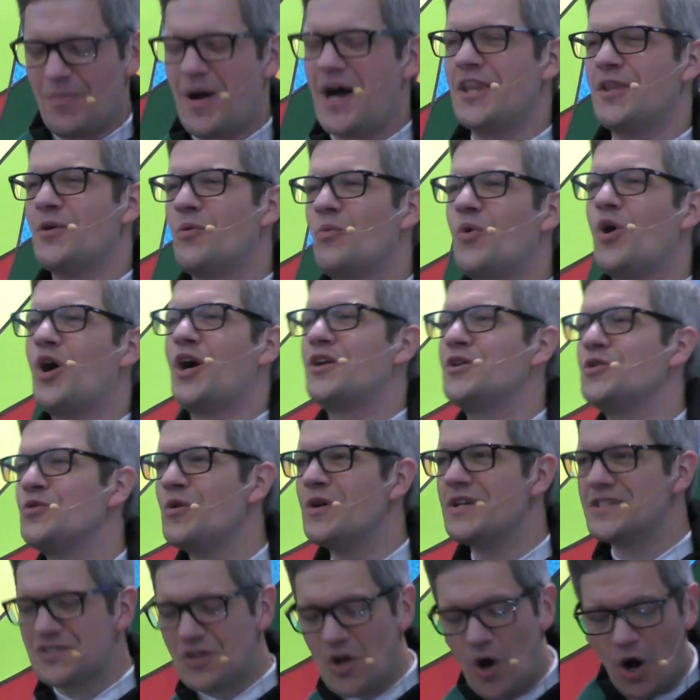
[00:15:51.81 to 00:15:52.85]
by the one who
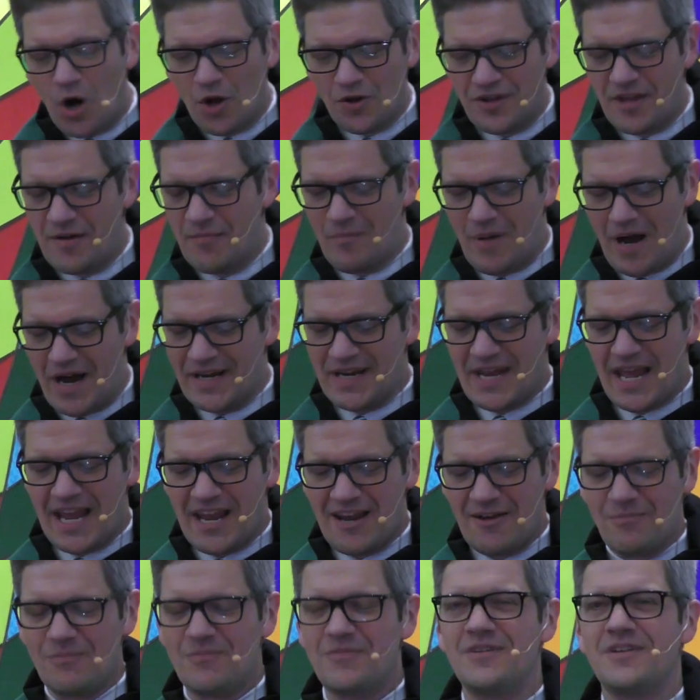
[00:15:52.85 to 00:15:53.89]
has called them by
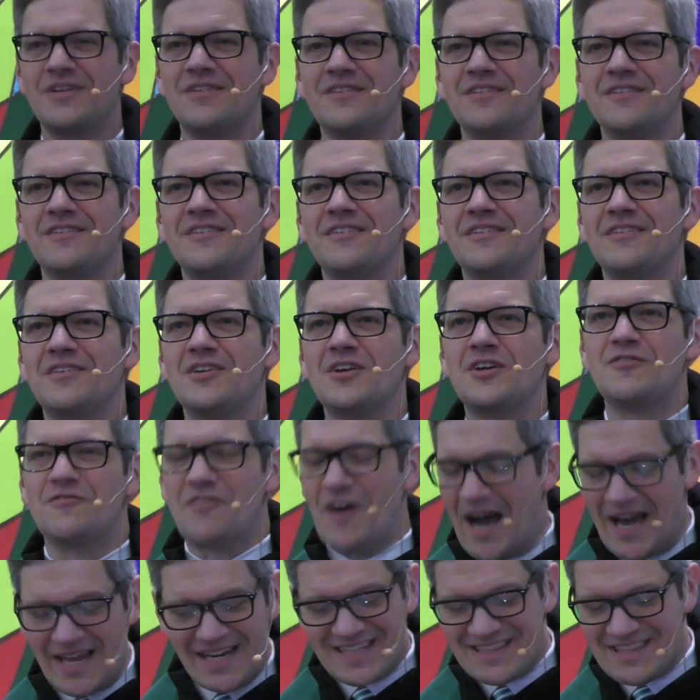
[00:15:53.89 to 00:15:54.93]
name,
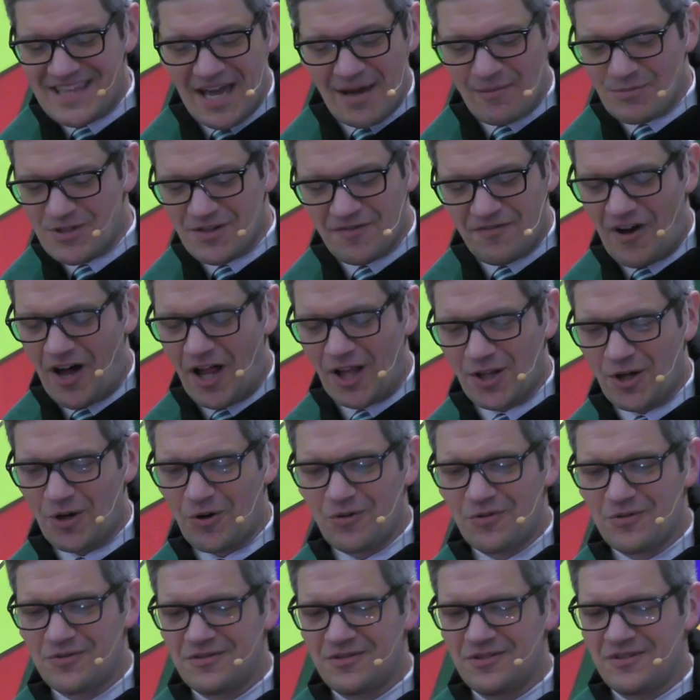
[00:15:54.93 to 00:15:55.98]
invited them to
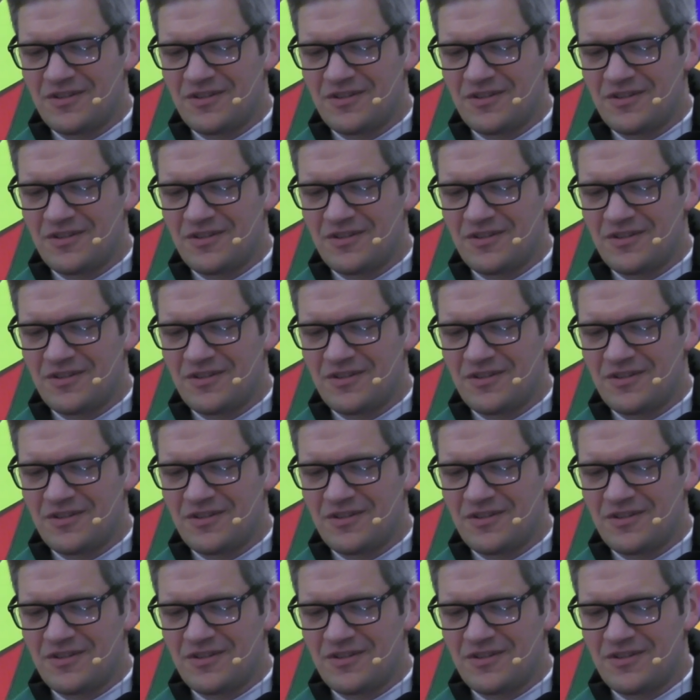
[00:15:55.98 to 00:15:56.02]
follow,